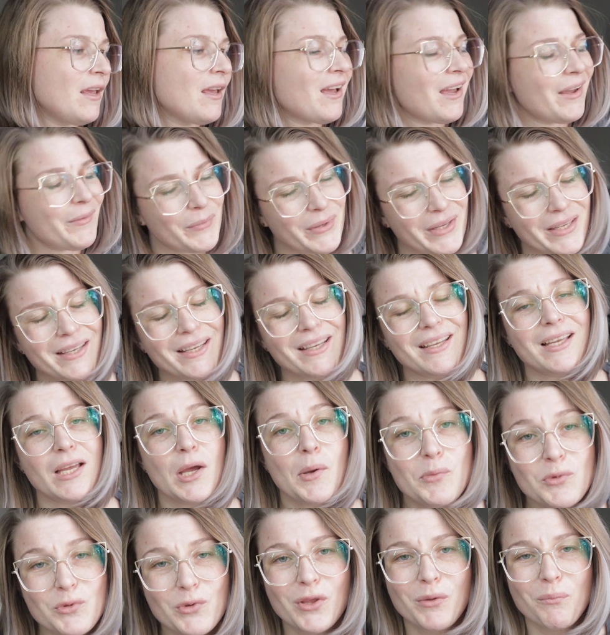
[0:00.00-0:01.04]
I mean, it
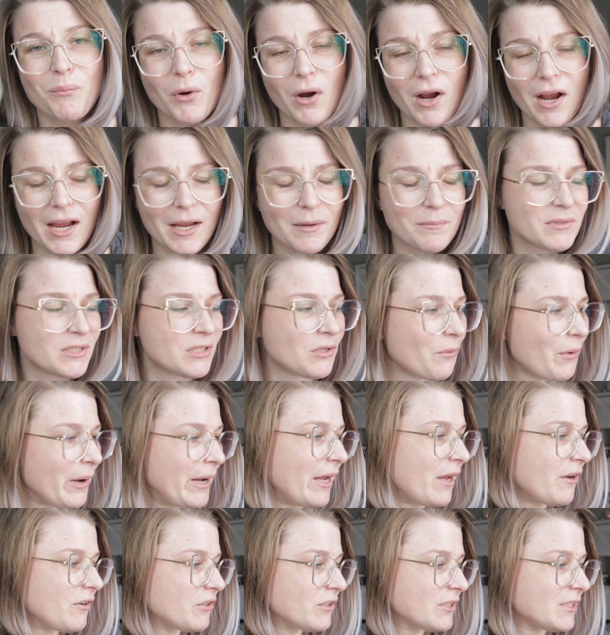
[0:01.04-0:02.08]
comes with Prime, so I
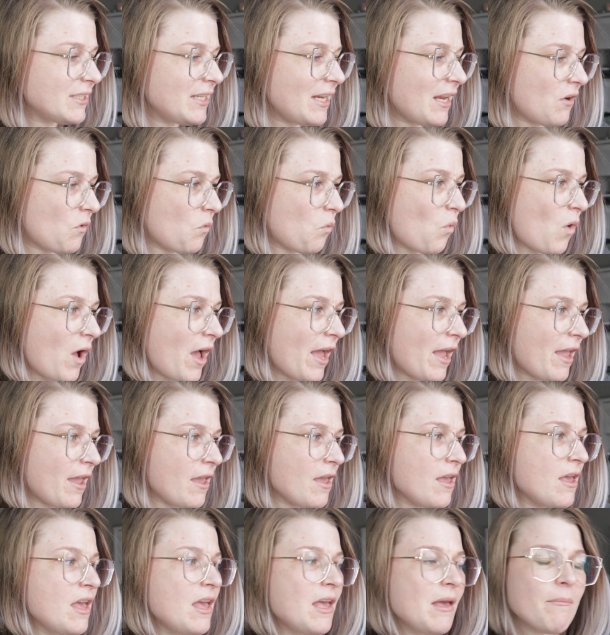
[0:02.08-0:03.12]
understand why,